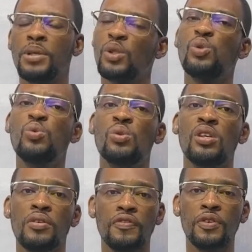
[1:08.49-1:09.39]
Two,
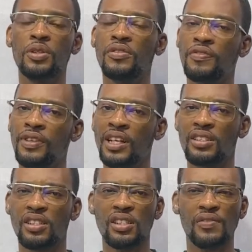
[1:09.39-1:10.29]
follow the
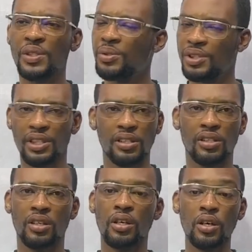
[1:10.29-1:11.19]
Flashlearners video series.
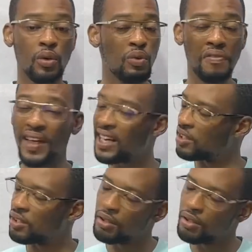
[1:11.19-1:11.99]
With that,